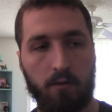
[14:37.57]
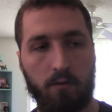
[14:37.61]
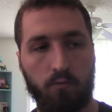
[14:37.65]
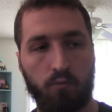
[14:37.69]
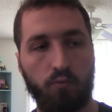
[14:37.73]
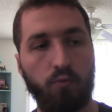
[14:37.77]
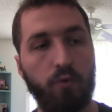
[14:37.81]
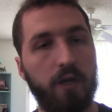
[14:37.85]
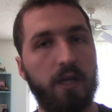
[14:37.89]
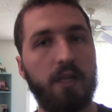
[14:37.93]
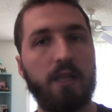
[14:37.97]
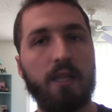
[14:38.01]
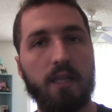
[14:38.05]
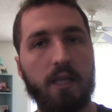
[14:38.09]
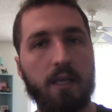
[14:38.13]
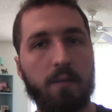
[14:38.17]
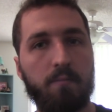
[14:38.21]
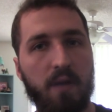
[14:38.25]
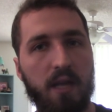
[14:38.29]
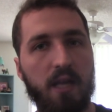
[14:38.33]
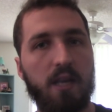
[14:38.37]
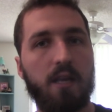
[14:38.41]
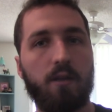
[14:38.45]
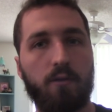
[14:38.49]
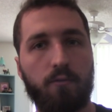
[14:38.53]
really
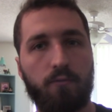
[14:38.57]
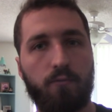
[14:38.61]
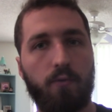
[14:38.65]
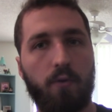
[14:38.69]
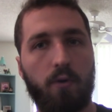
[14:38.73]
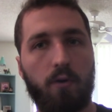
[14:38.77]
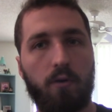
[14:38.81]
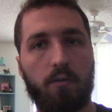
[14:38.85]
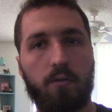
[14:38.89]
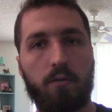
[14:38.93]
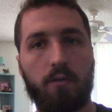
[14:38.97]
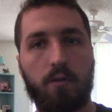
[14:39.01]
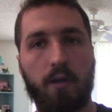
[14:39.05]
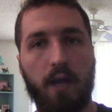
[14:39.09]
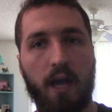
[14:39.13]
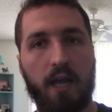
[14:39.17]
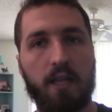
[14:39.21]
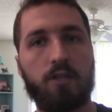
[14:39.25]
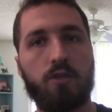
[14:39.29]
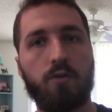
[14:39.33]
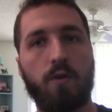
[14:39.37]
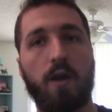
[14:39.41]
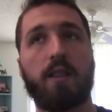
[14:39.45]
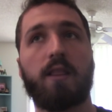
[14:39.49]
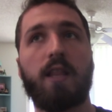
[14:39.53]
meaningful.
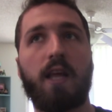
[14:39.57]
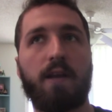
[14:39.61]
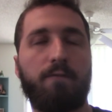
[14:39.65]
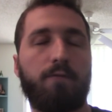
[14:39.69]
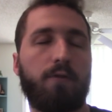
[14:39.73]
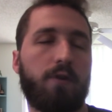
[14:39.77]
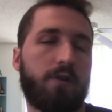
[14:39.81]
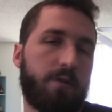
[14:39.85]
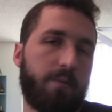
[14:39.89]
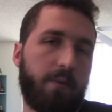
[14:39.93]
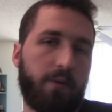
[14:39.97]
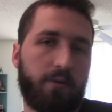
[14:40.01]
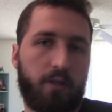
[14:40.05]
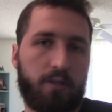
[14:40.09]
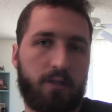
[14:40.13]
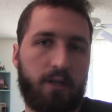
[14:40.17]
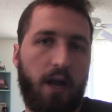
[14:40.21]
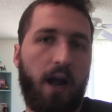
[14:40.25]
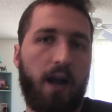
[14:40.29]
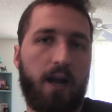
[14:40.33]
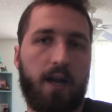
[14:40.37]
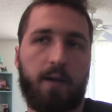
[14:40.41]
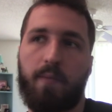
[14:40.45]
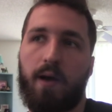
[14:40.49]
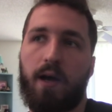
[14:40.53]
And so I'd like for us to be able to
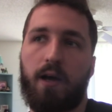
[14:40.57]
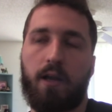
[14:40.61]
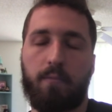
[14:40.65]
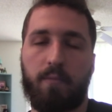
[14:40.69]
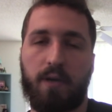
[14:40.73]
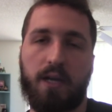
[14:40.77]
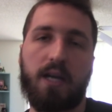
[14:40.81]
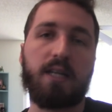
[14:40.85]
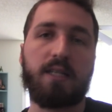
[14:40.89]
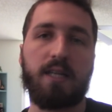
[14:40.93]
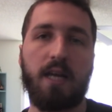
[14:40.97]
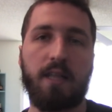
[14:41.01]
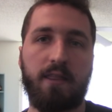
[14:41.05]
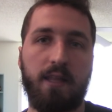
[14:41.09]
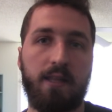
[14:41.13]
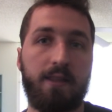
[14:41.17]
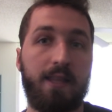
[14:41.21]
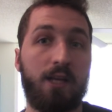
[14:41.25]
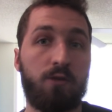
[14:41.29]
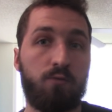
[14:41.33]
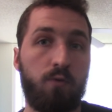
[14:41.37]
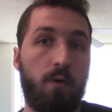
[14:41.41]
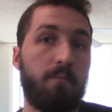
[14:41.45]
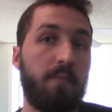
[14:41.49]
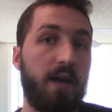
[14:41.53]
talk about it, because I think
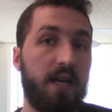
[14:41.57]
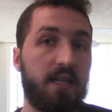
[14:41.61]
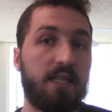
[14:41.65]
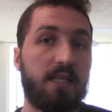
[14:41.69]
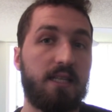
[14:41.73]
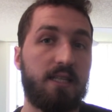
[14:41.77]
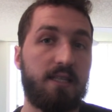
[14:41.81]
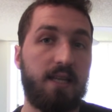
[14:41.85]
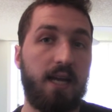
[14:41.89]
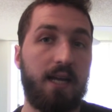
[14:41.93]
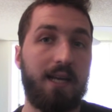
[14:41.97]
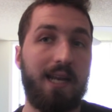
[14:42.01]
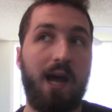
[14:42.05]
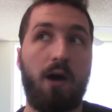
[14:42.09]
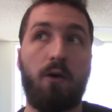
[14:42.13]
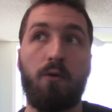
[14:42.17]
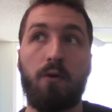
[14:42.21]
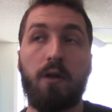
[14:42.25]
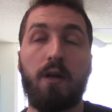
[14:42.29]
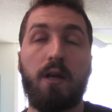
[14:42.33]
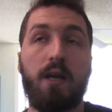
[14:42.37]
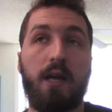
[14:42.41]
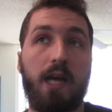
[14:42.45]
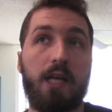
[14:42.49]
that's what makes it stand out.